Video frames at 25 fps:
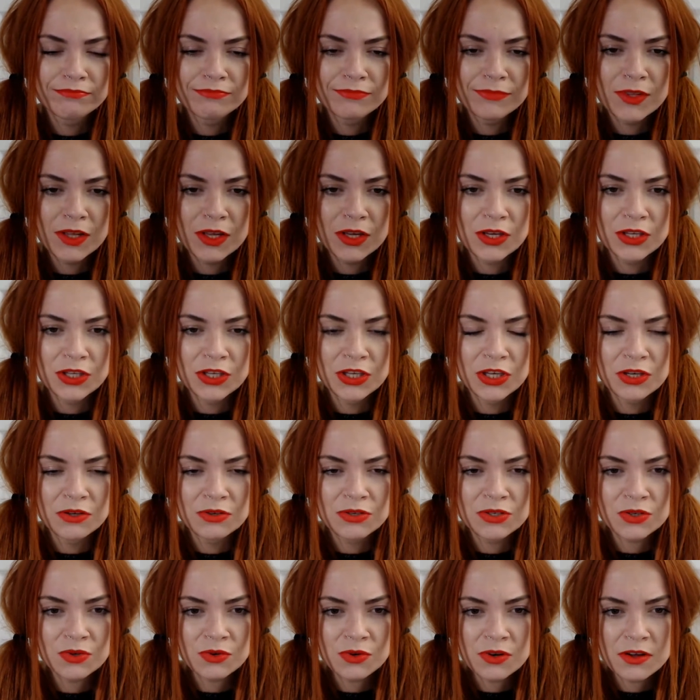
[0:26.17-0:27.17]
you
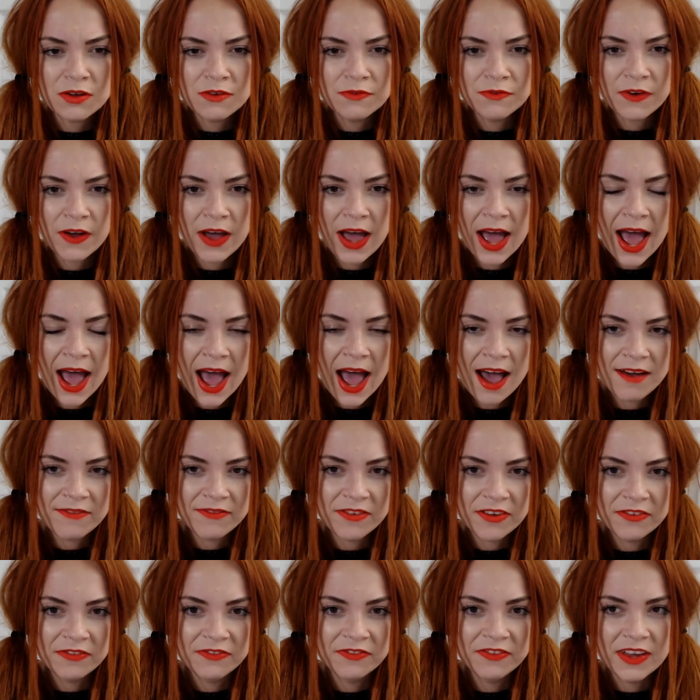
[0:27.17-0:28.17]
sort of have a
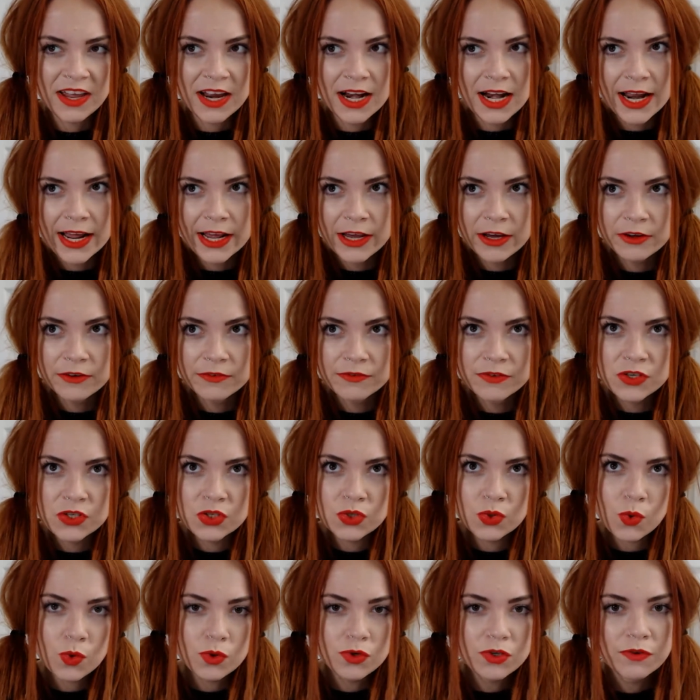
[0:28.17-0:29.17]
feeling of
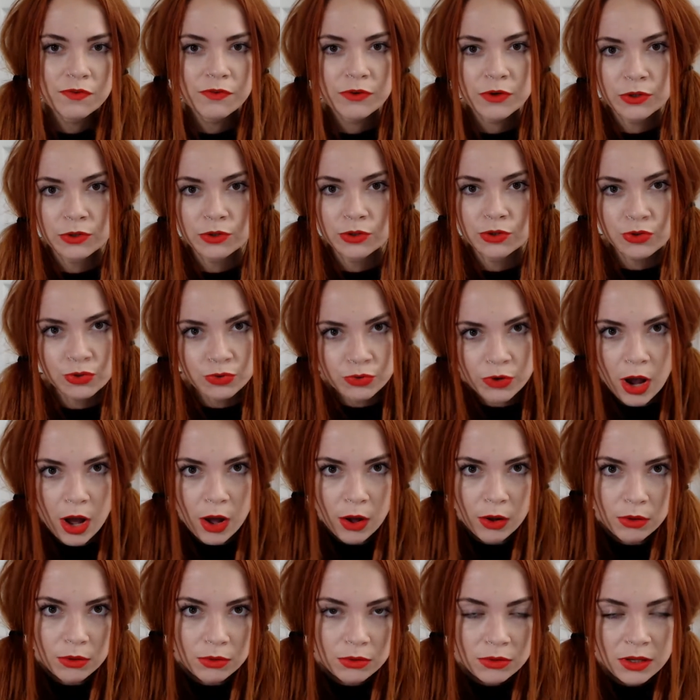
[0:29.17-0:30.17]
sort of
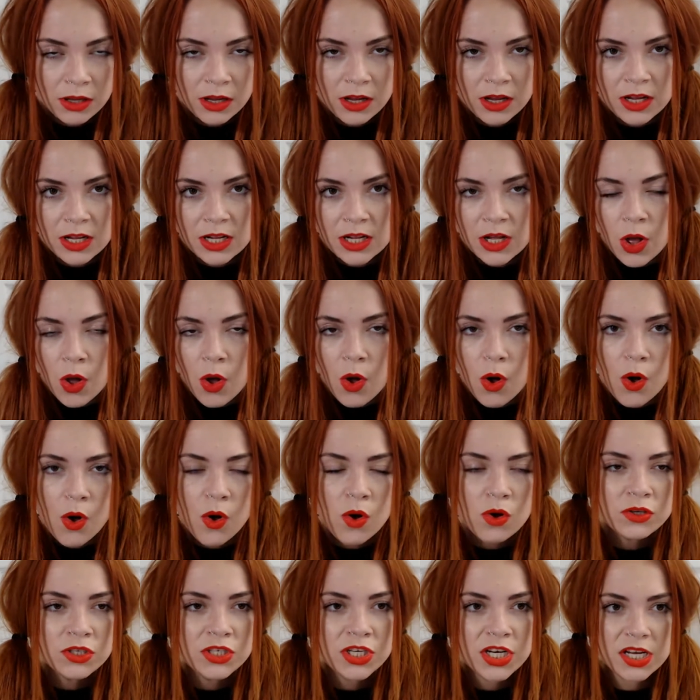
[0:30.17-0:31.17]
control,
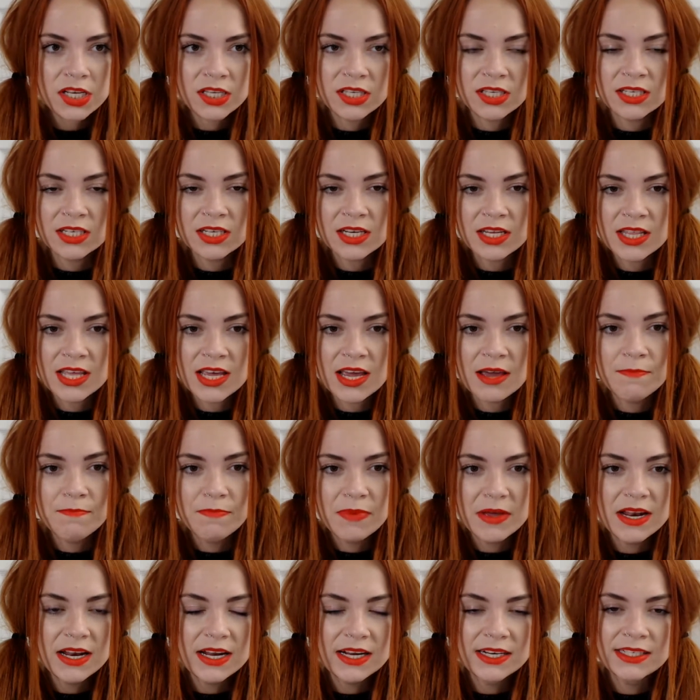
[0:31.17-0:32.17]
or just the
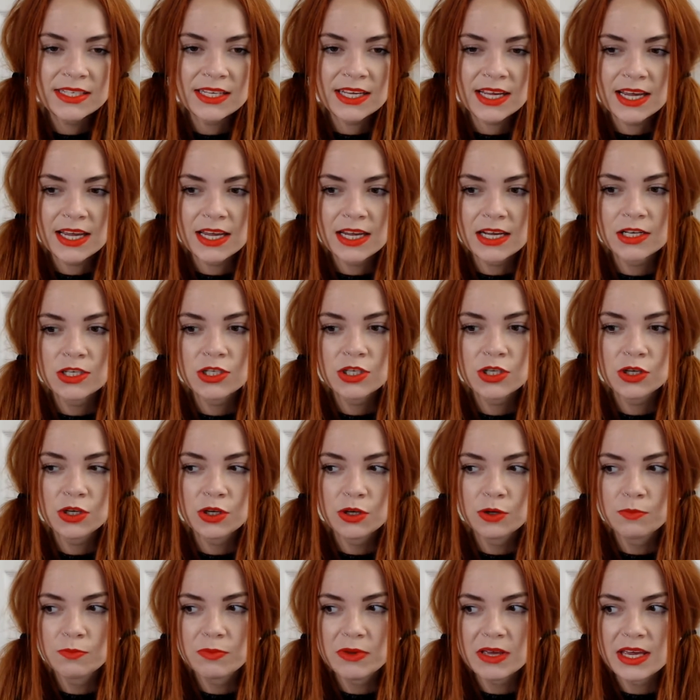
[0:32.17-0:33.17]
ability to
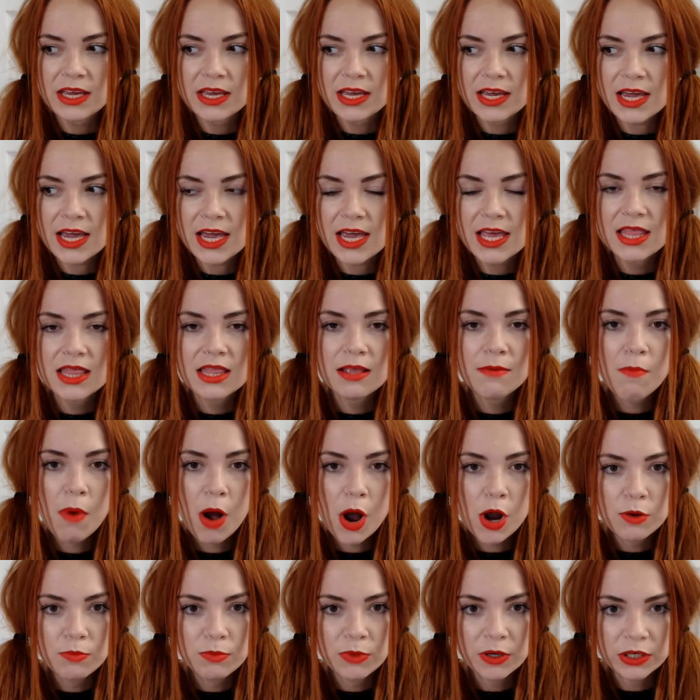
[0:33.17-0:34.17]
be in the
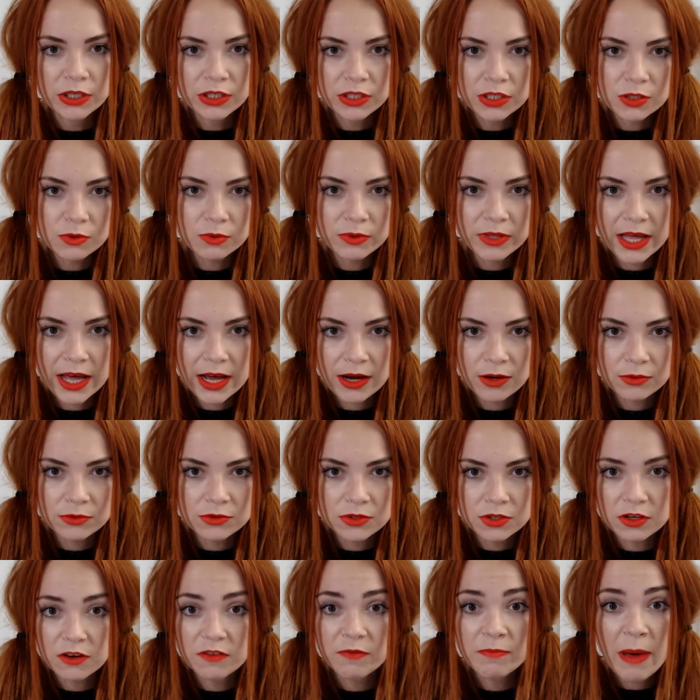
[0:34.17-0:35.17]
moment without
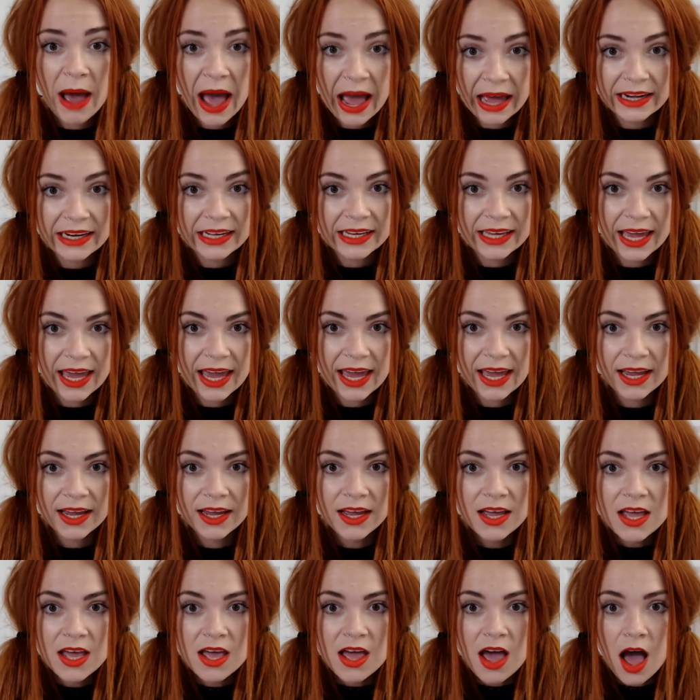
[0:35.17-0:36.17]
sort of panicking.
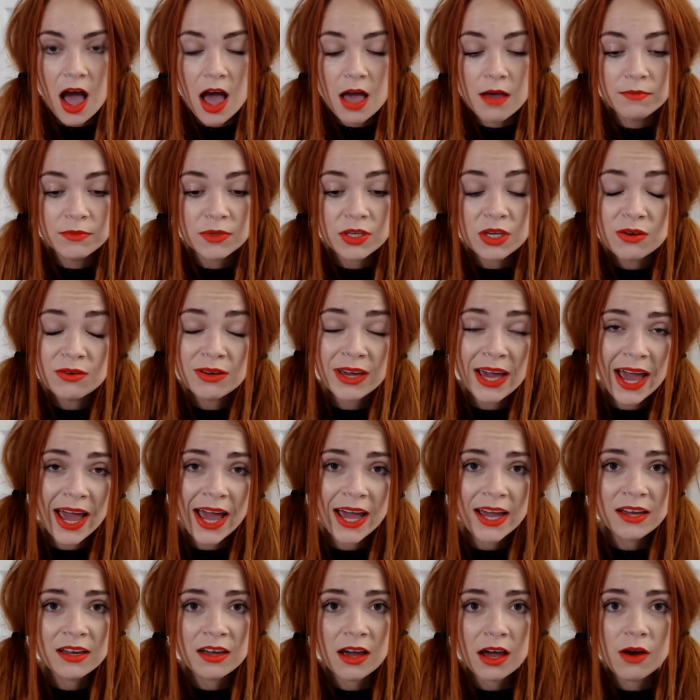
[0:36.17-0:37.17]
You
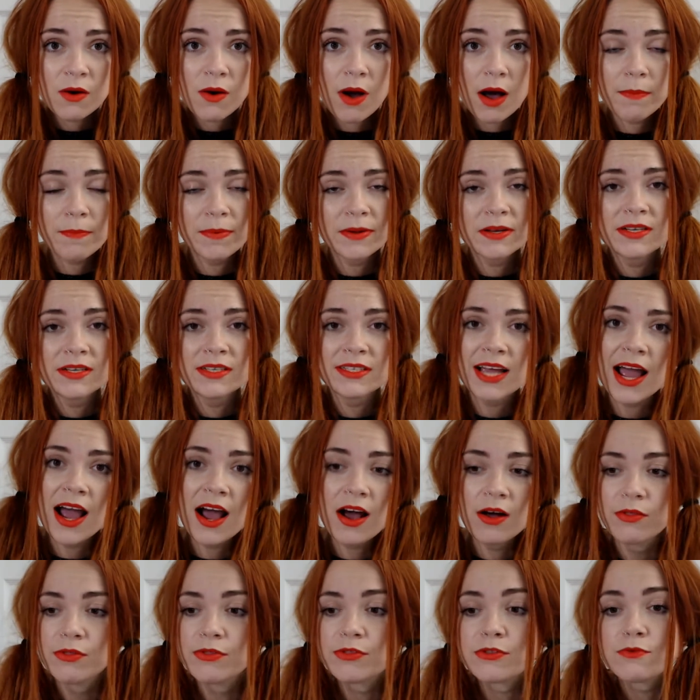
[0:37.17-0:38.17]
can go up and
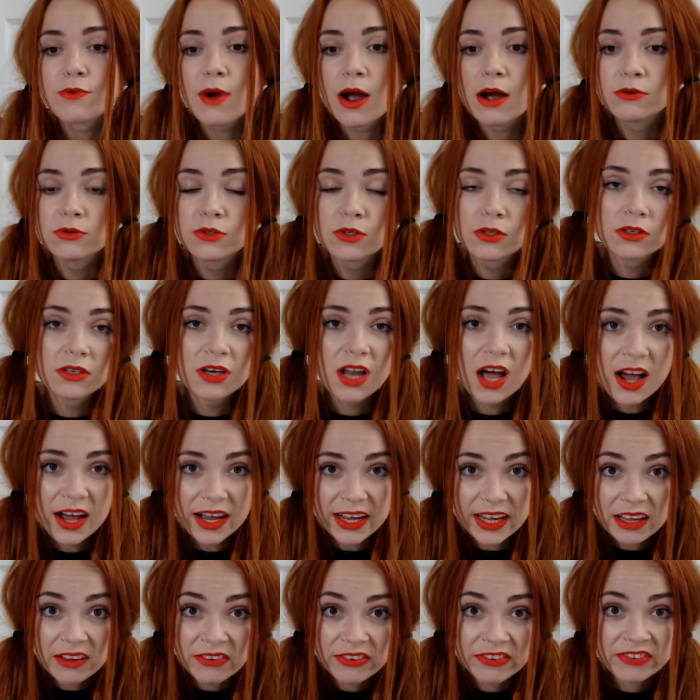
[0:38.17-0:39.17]
down throughout your
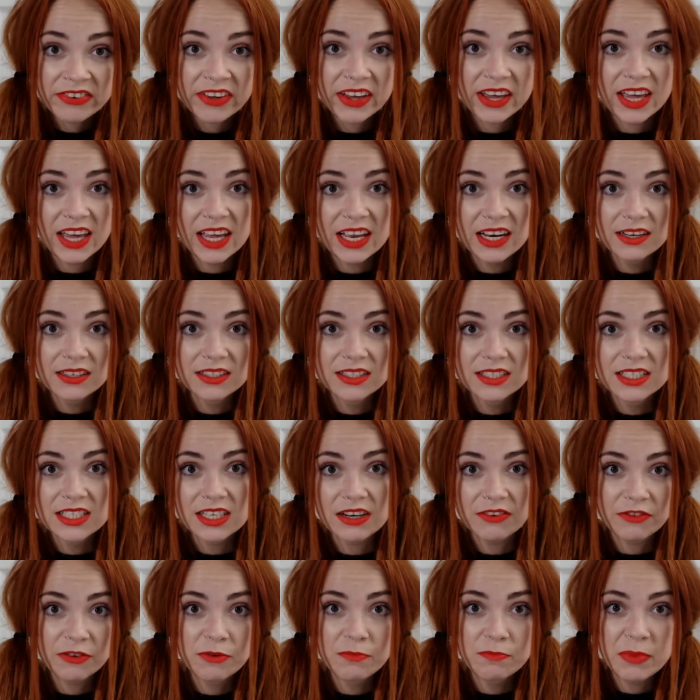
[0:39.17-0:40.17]
life in
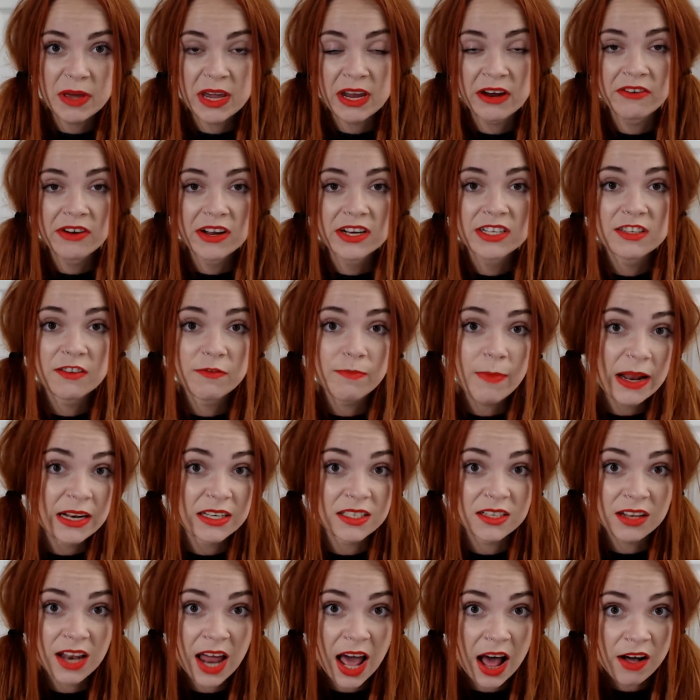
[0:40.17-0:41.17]
different periods of mental
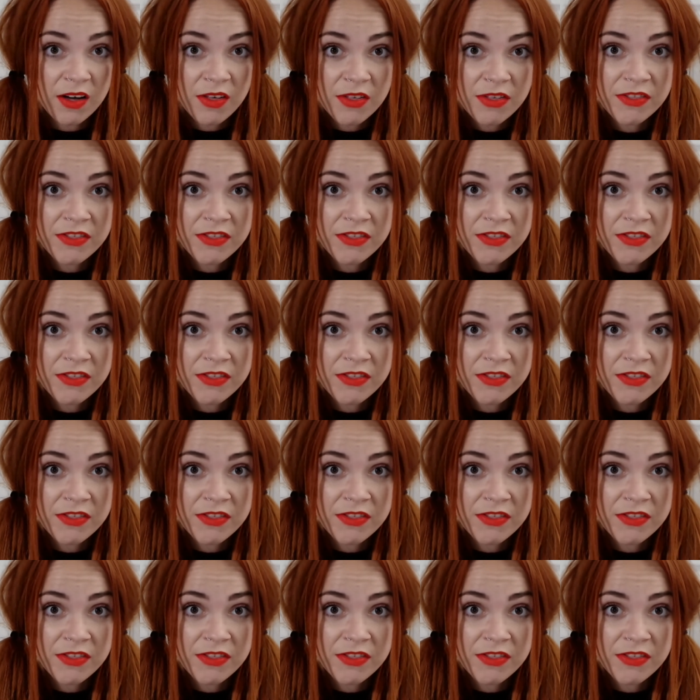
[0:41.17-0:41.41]
health.